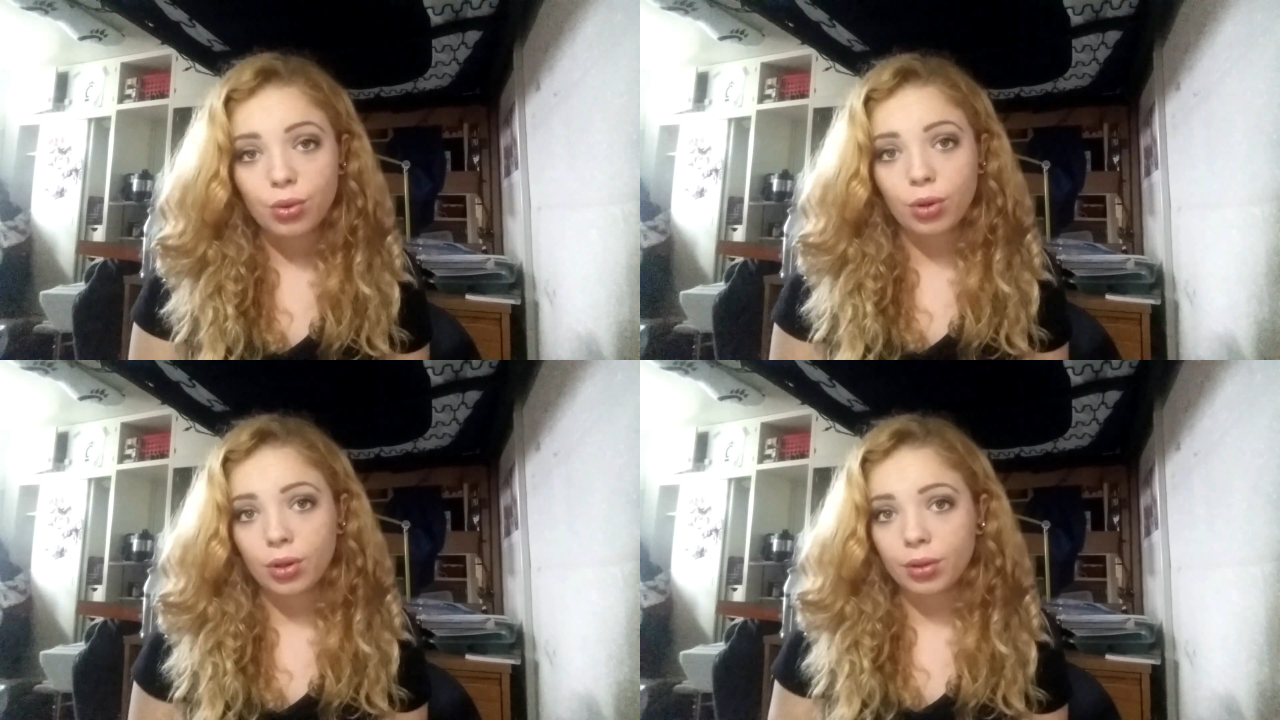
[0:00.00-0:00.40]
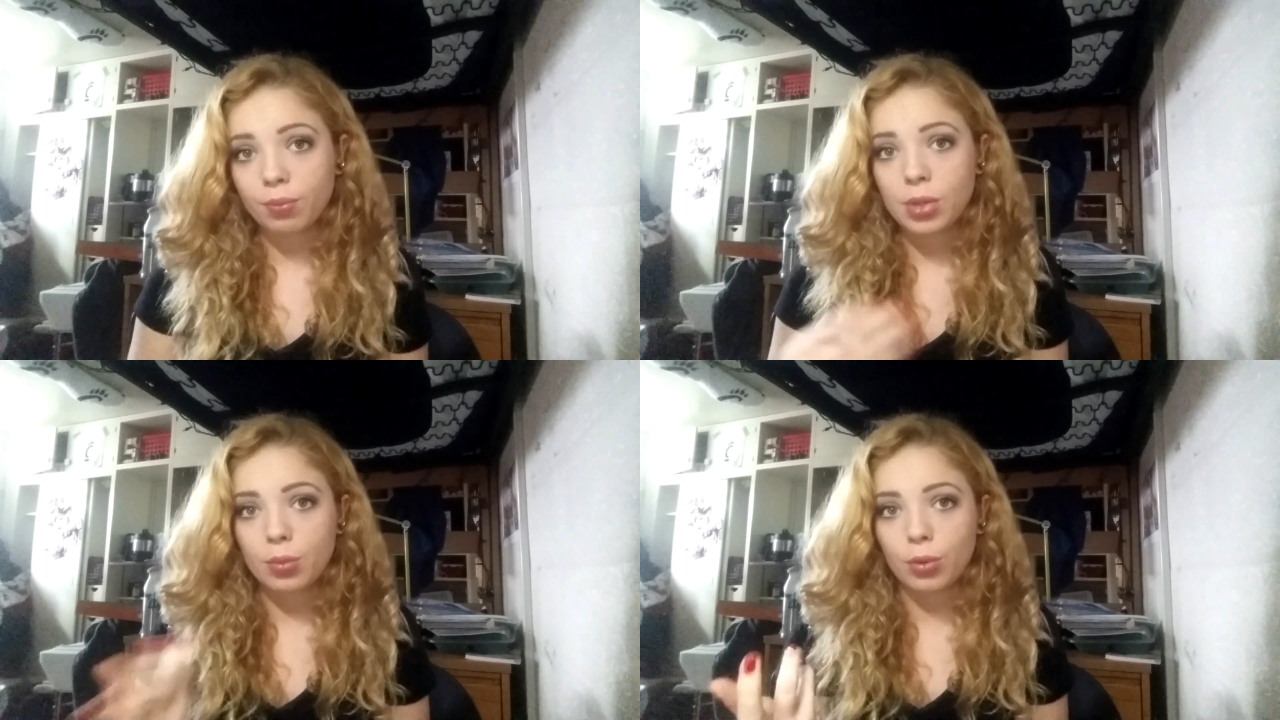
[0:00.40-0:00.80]
or
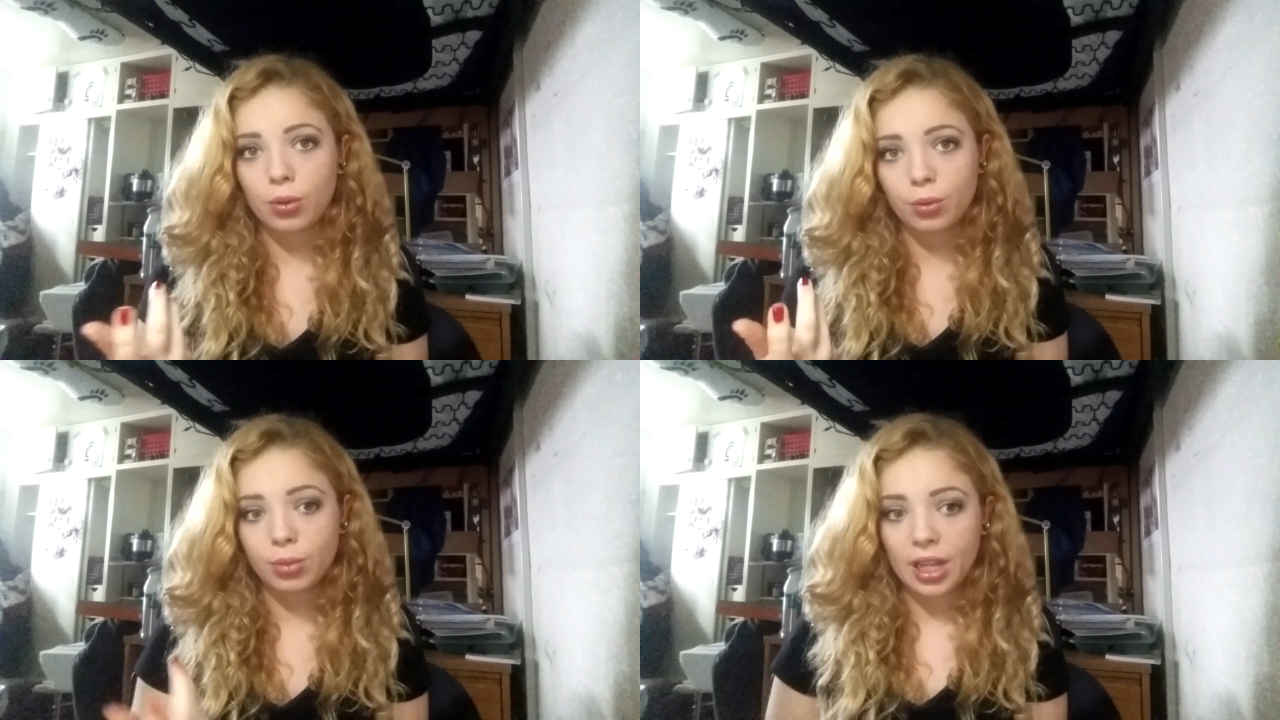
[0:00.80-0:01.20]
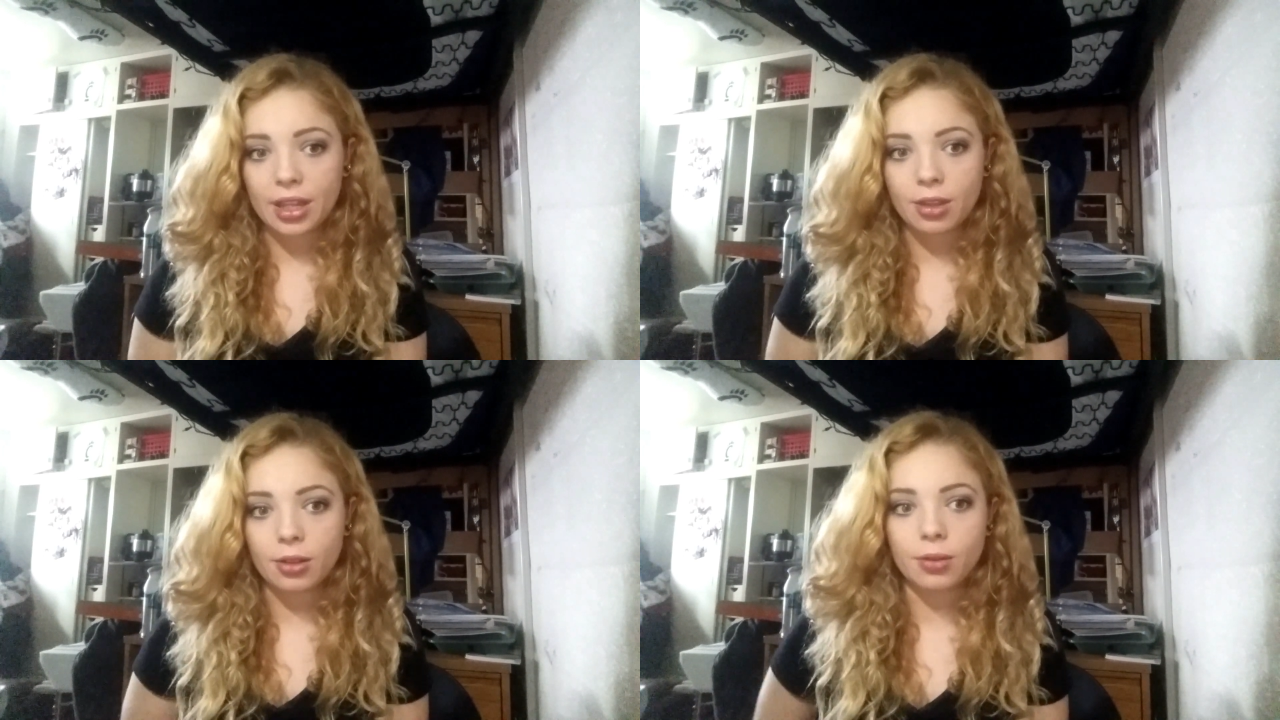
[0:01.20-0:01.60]
people who
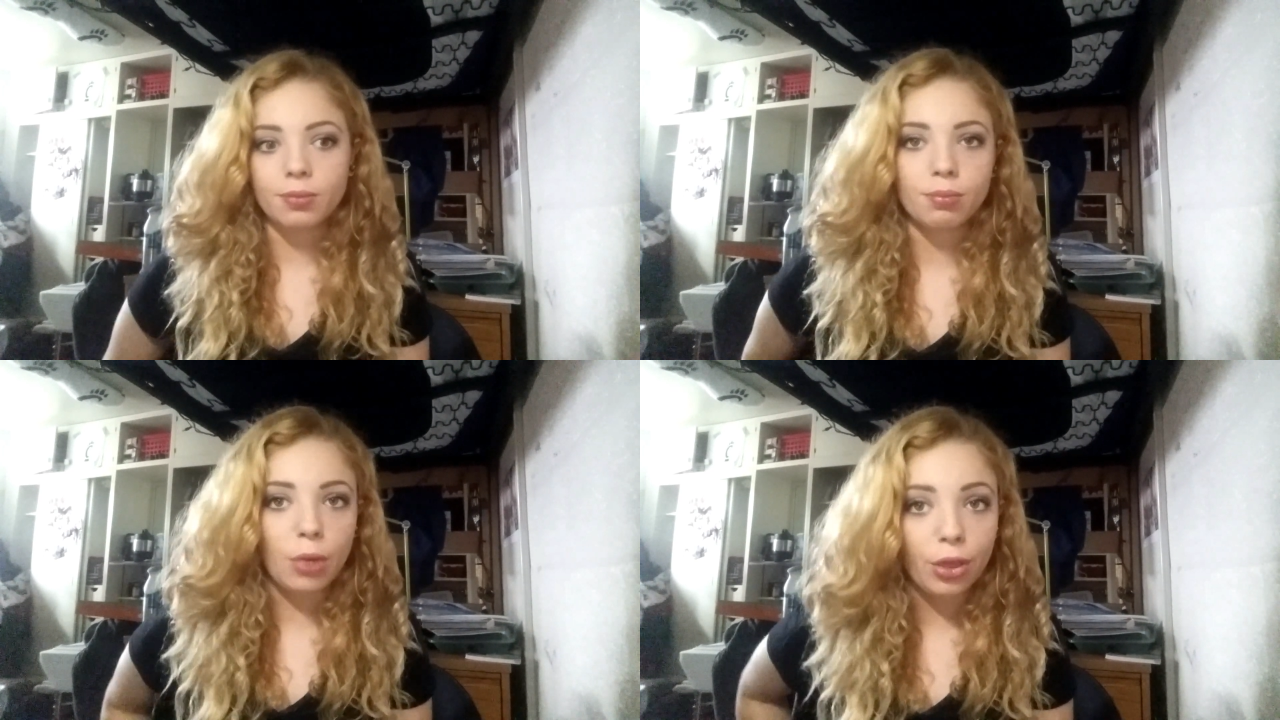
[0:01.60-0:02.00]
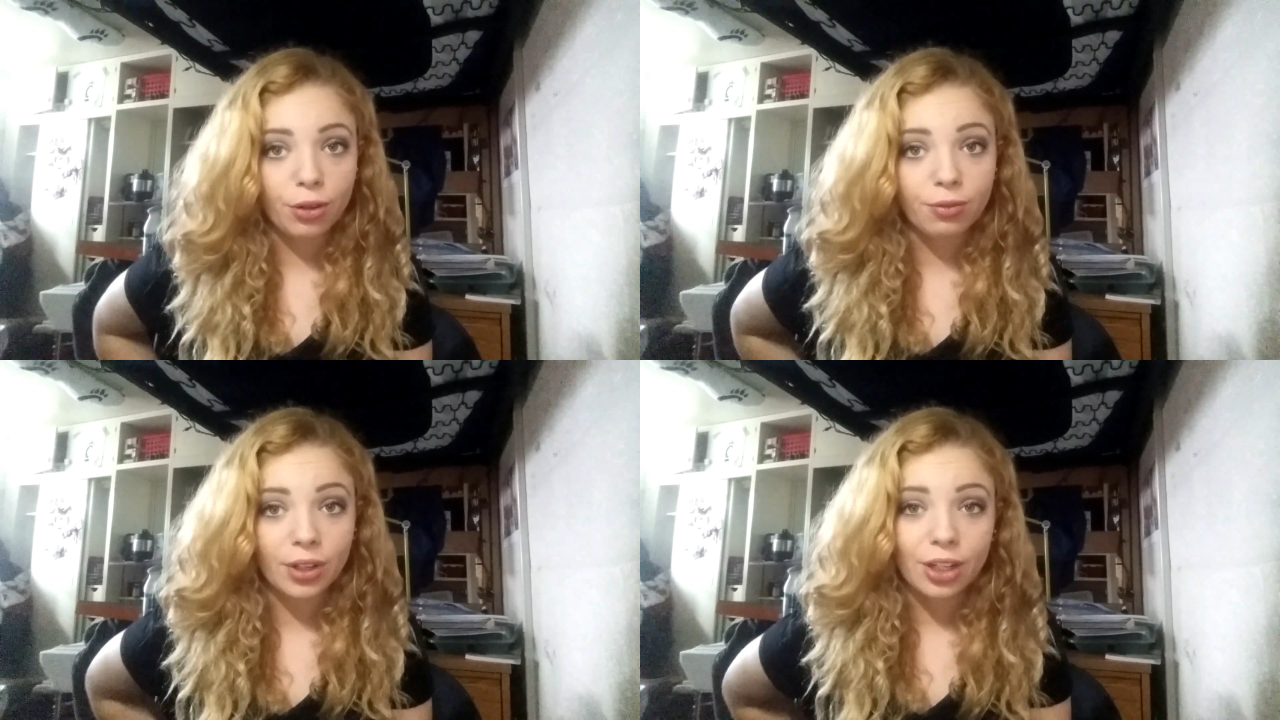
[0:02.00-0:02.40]
play the
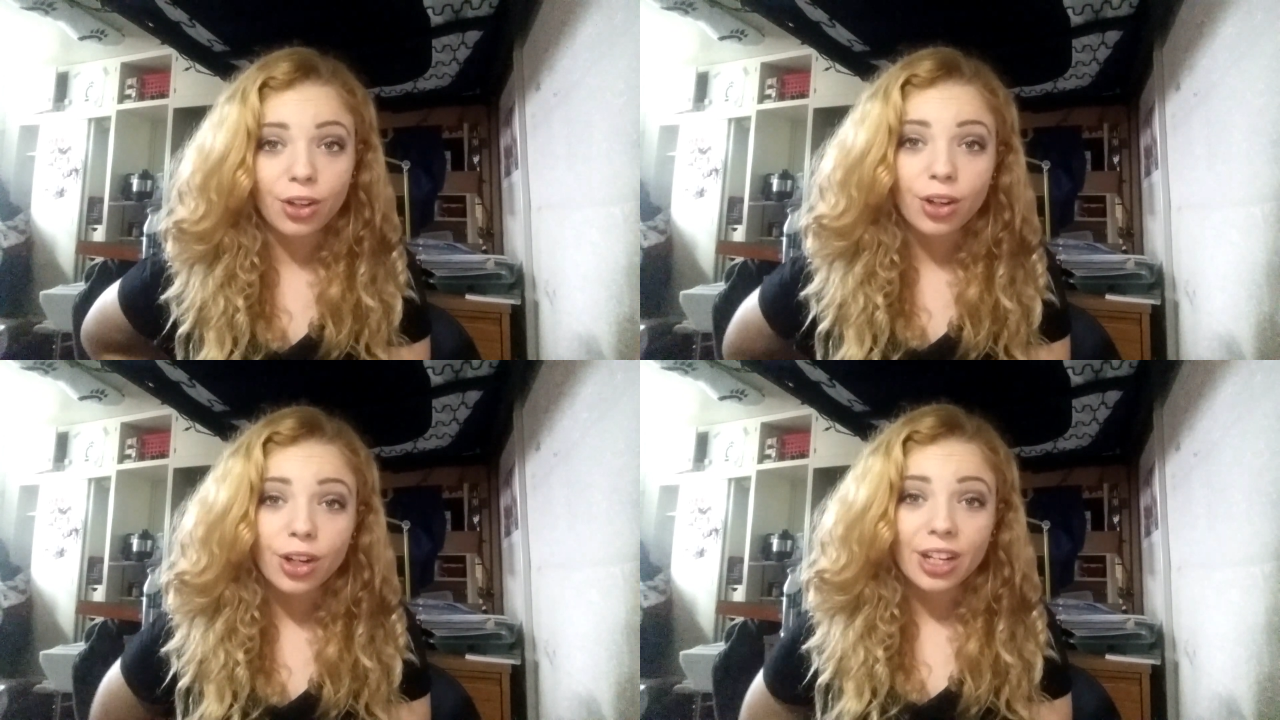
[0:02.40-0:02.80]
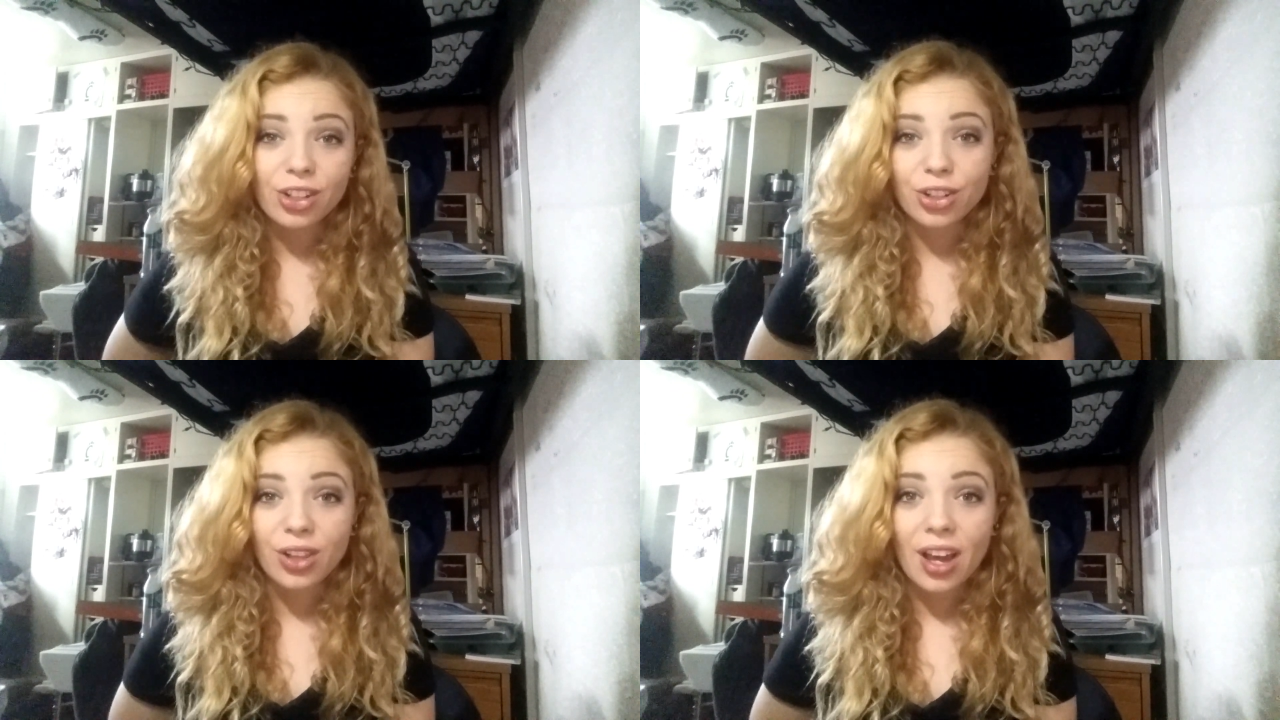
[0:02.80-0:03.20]
mother figure
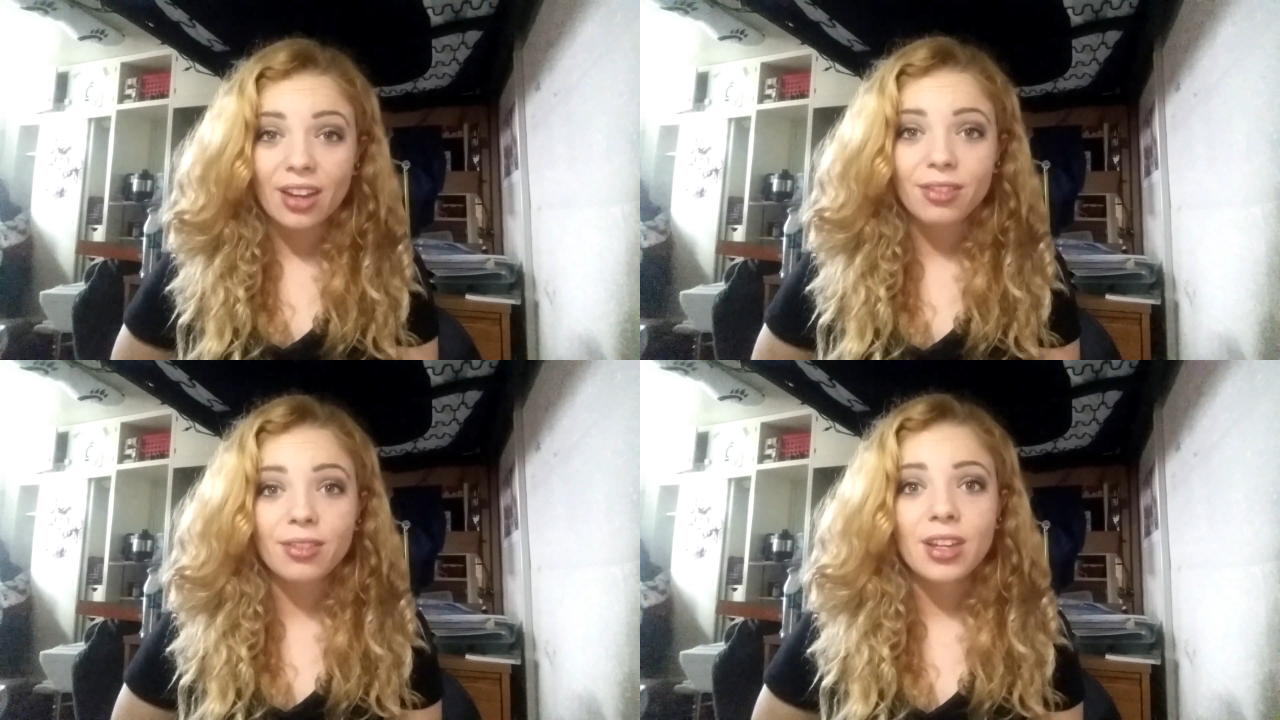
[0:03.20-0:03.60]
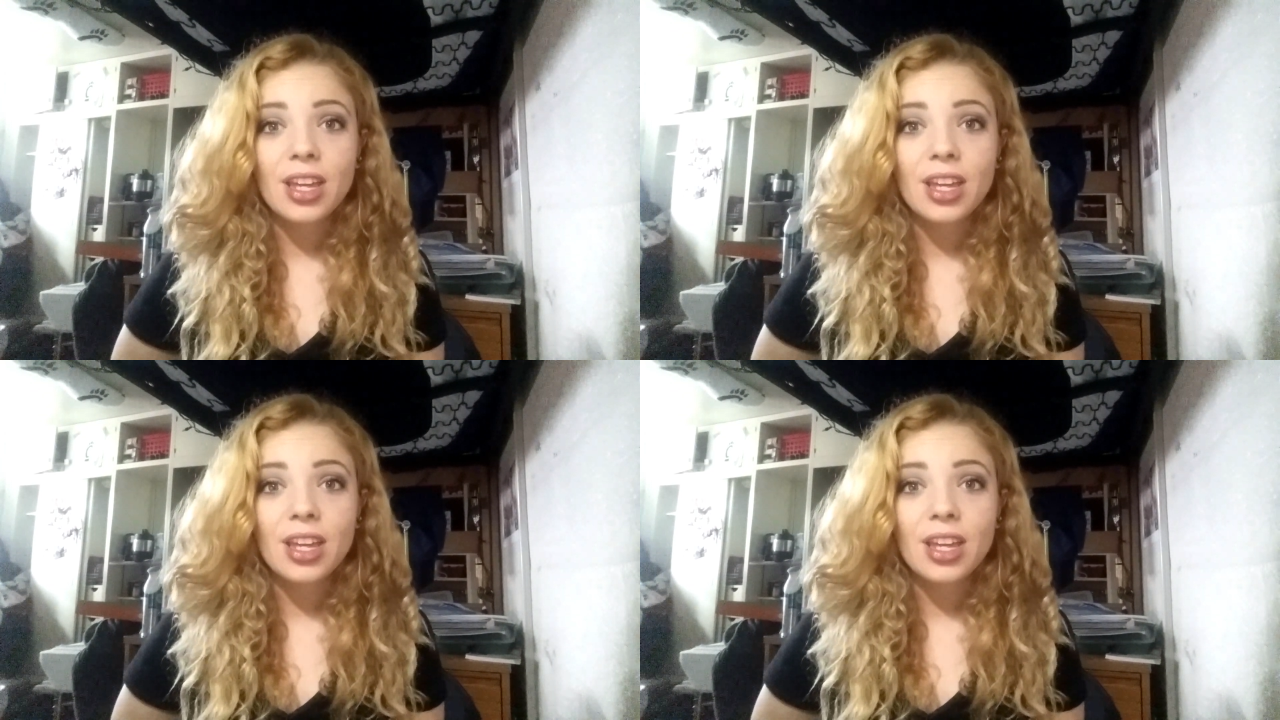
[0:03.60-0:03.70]
in your life.